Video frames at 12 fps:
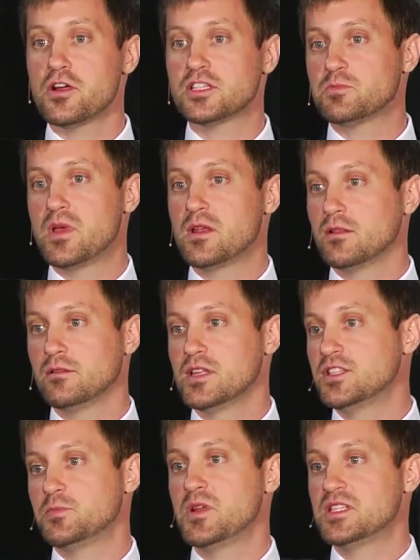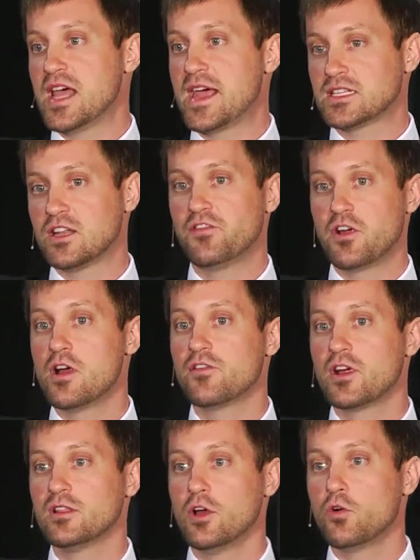it's been taxed at a very,
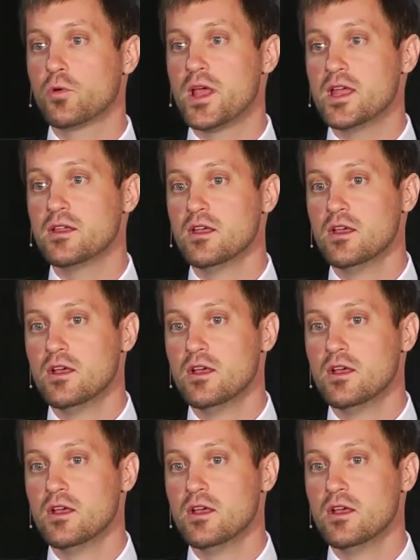very low rate.